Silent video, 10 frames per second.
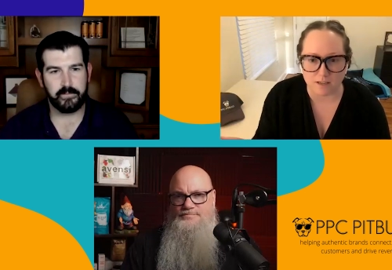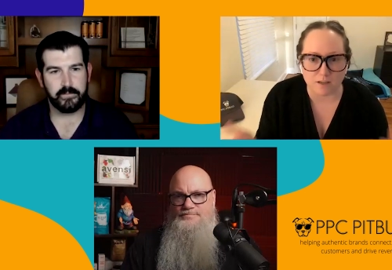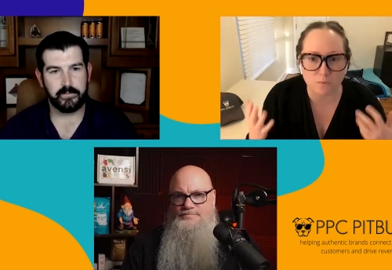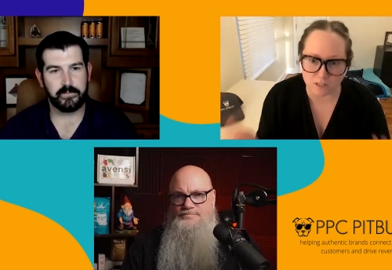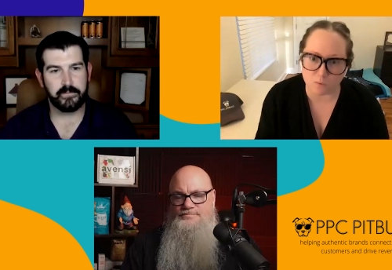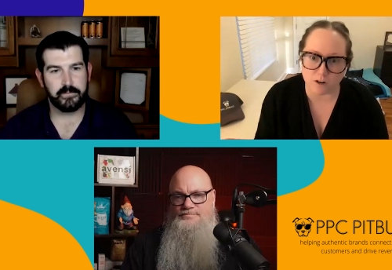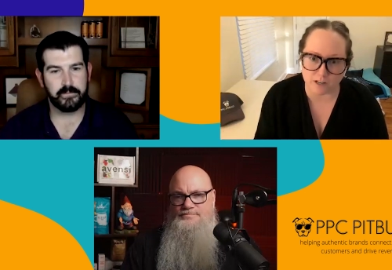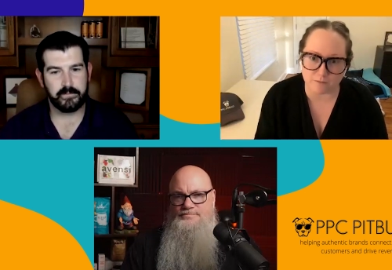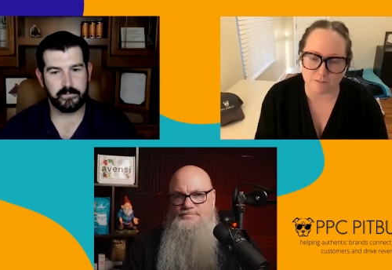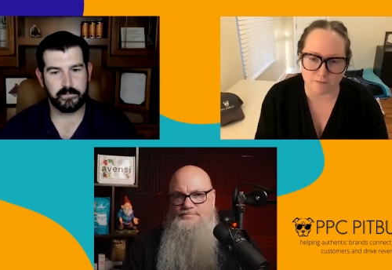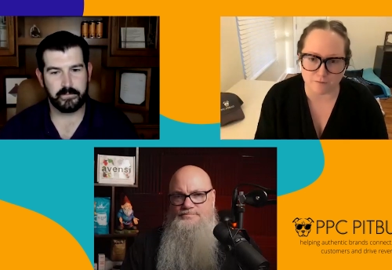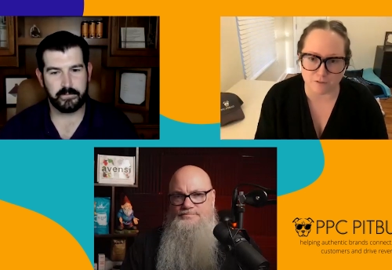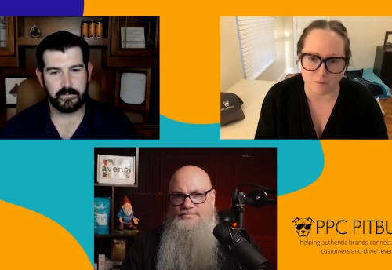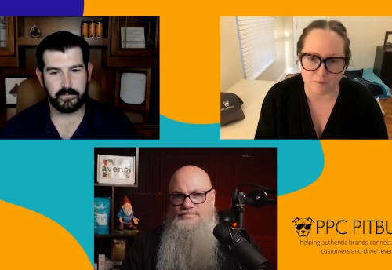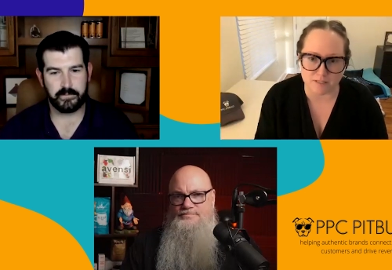Speaker 1: it can really work in favor for
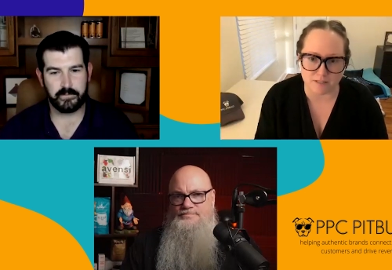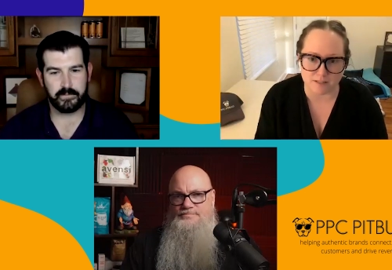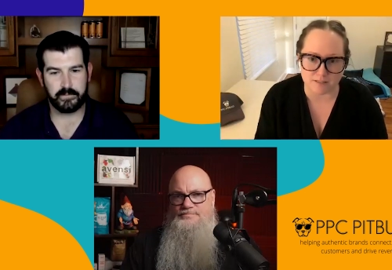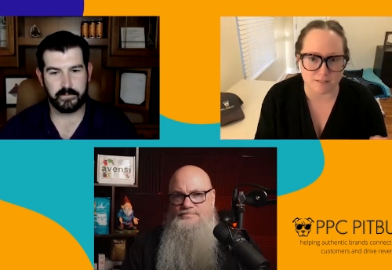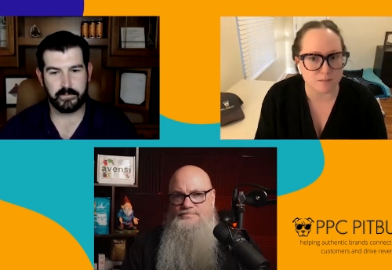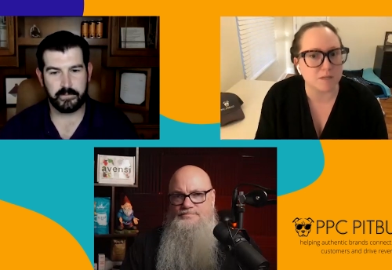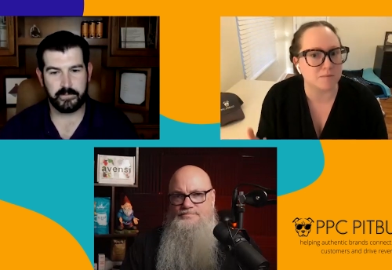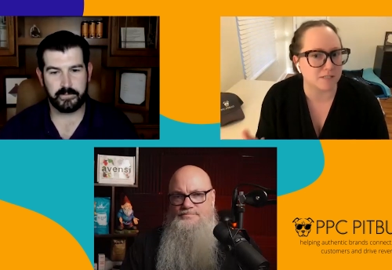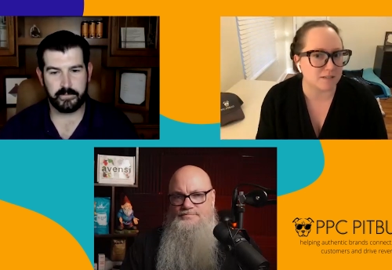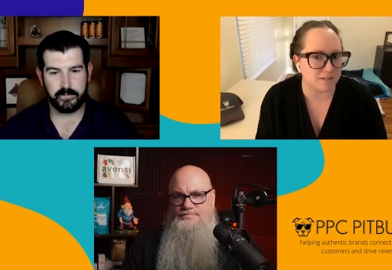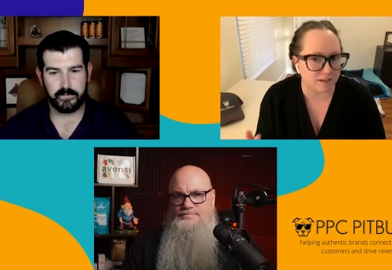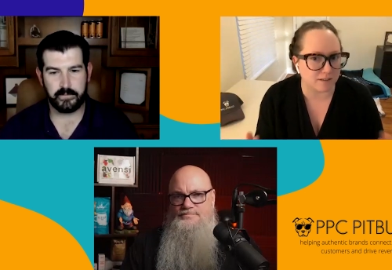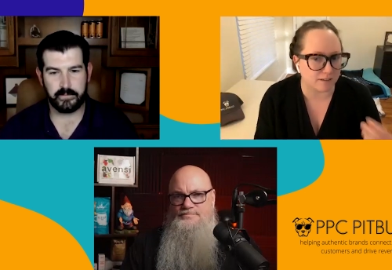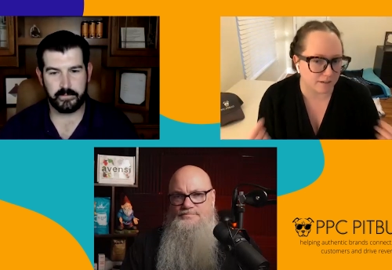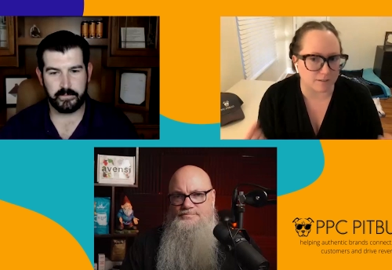your business. And sometimes it does take
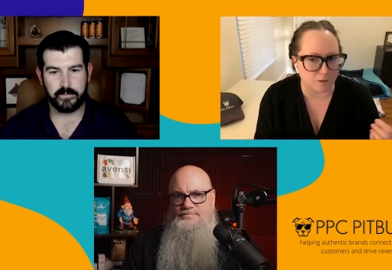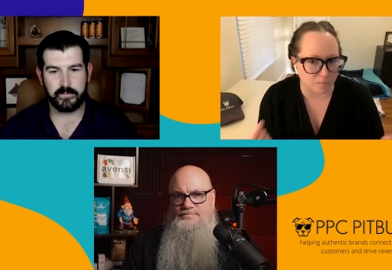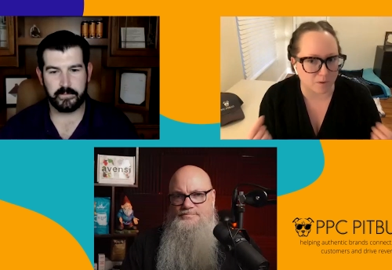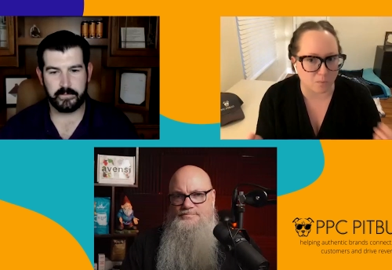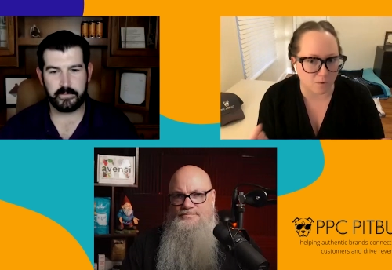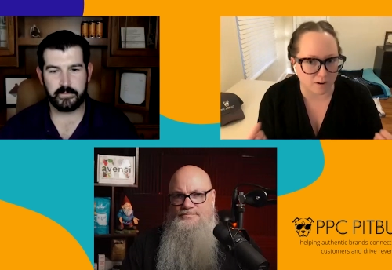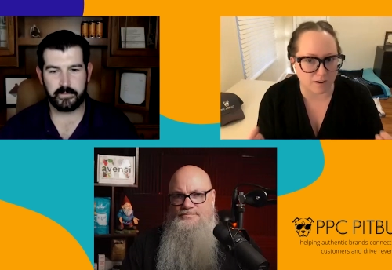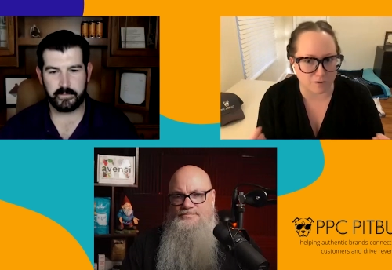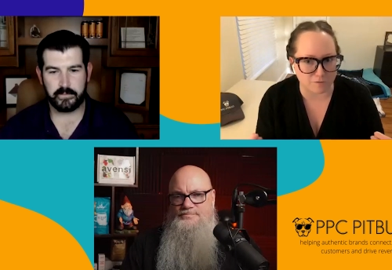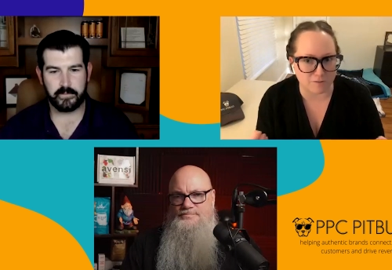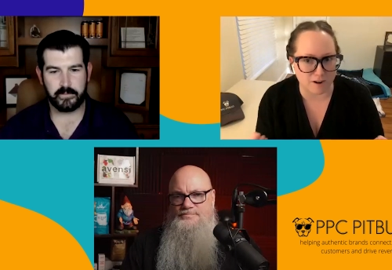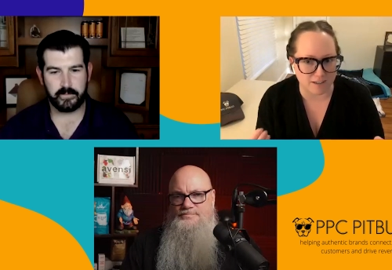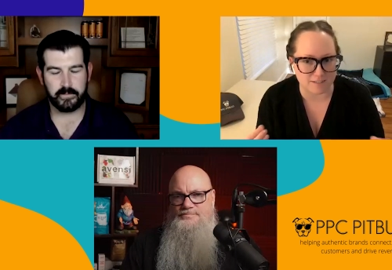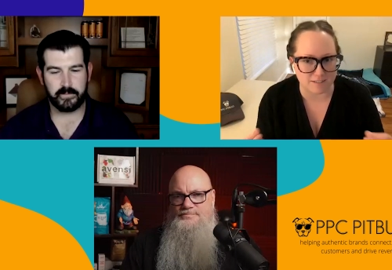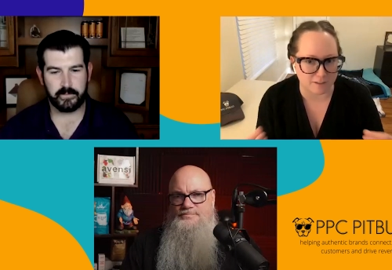like a little bit of work on the front
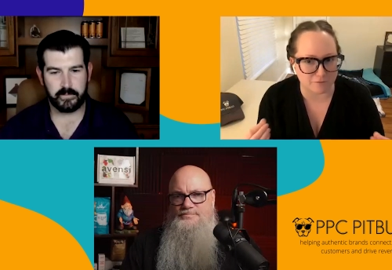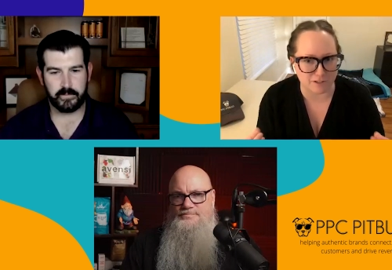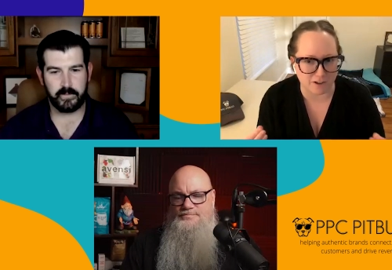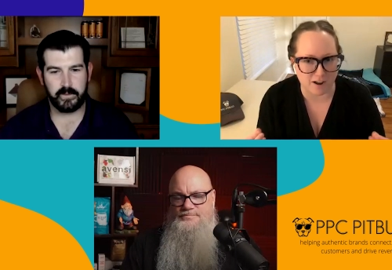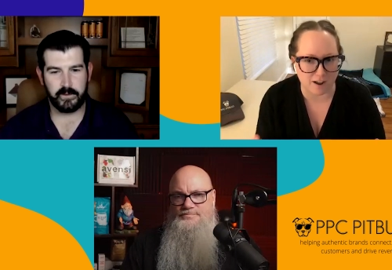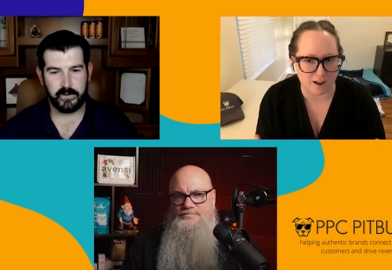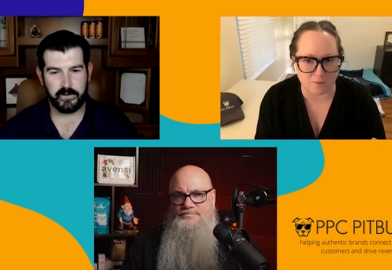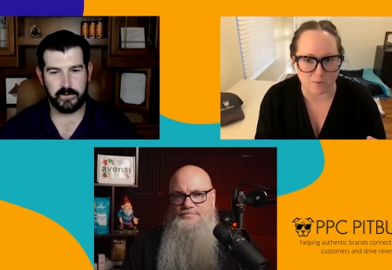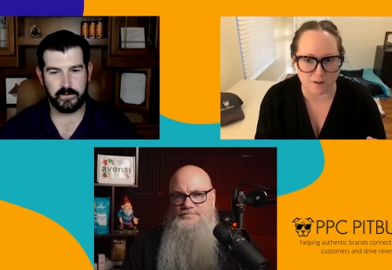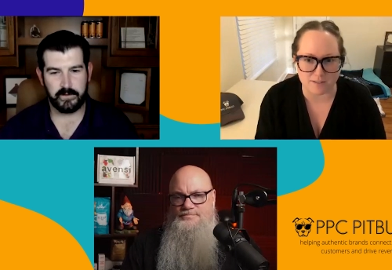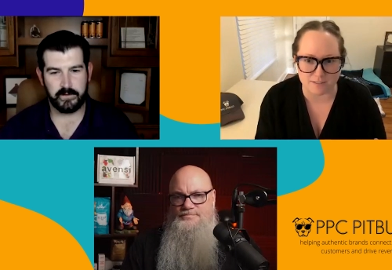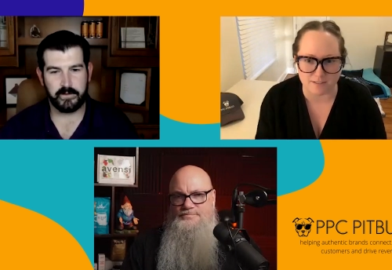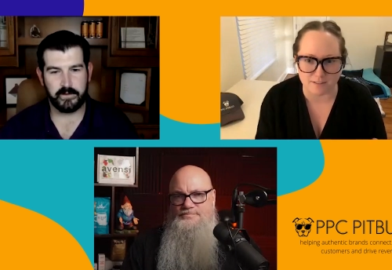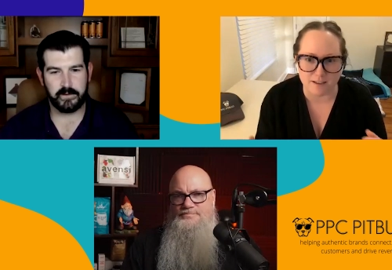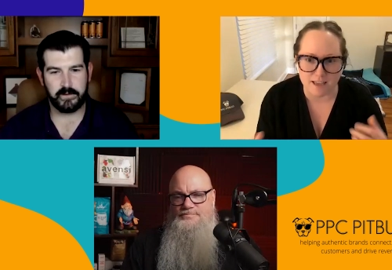end to like figure out how it works and
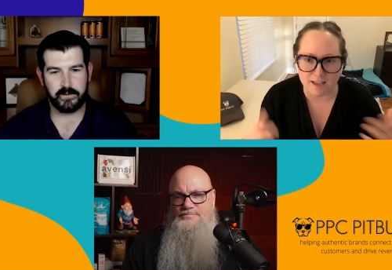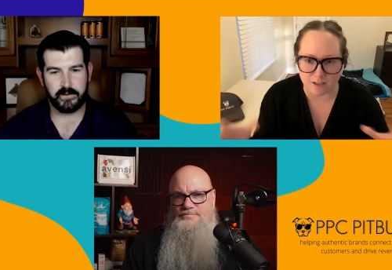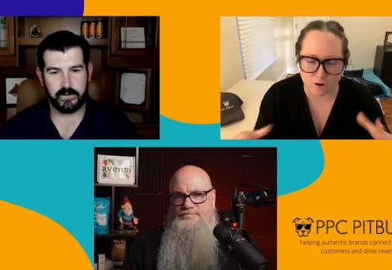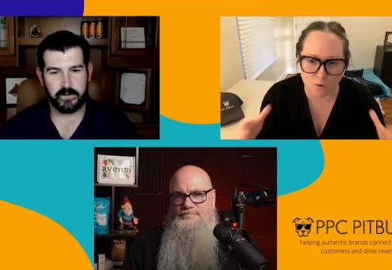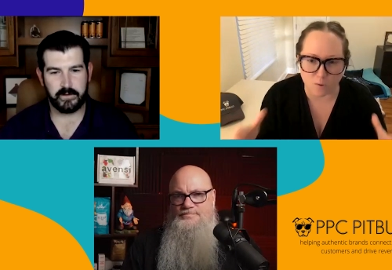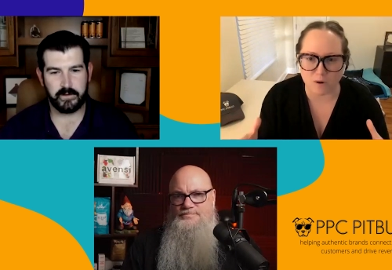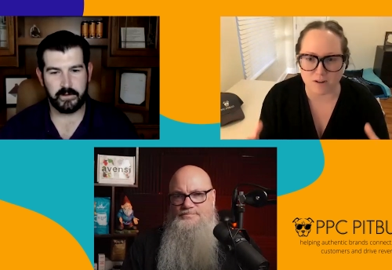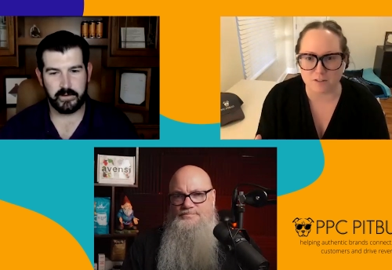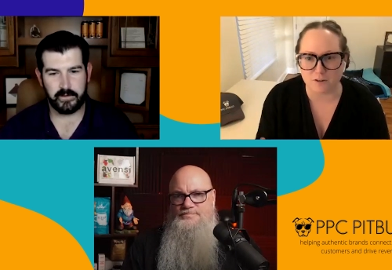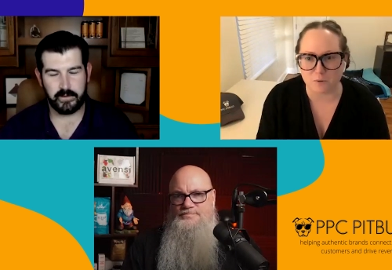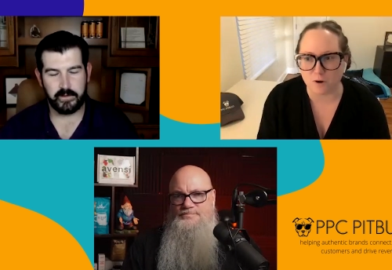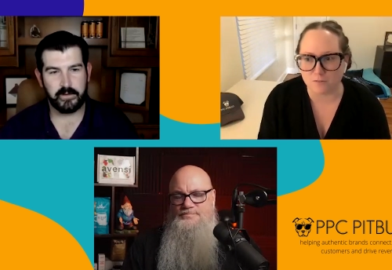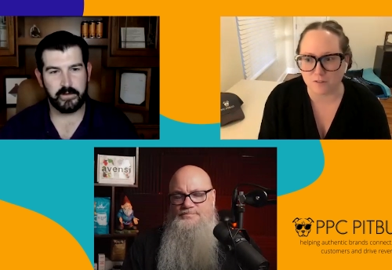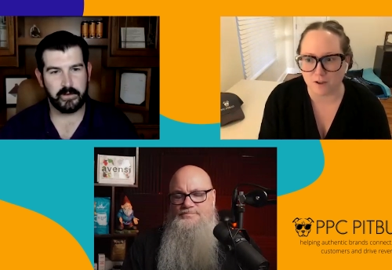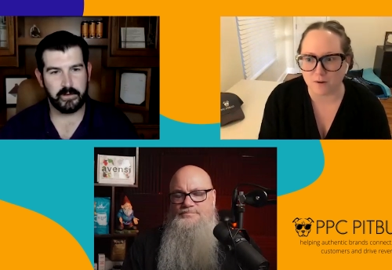to incorporate into your
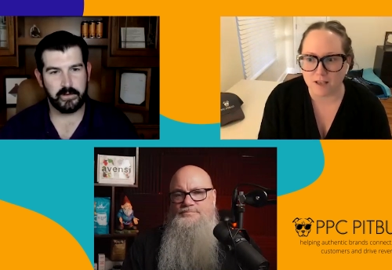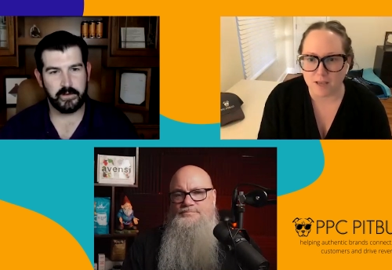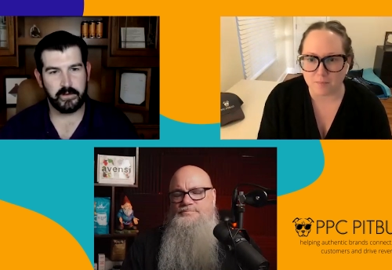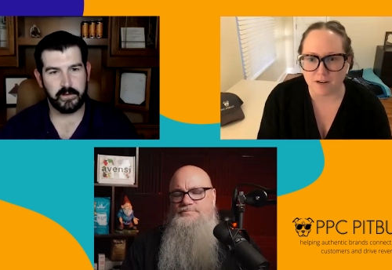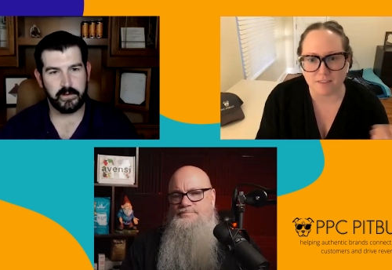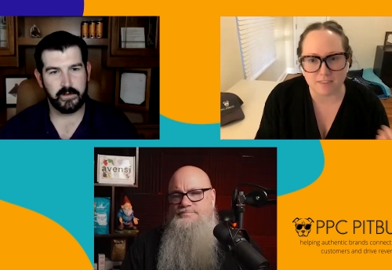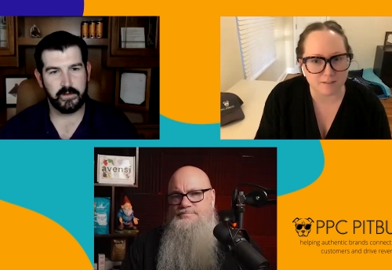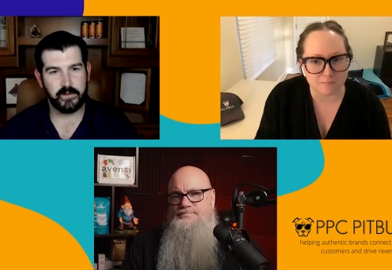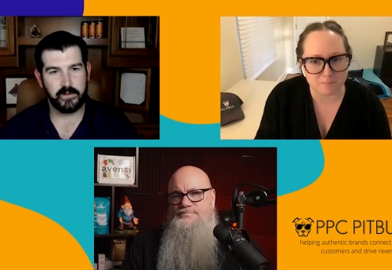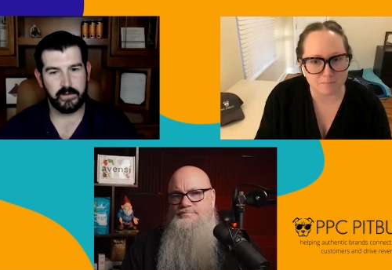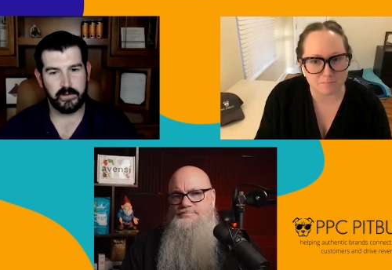workflow. But I think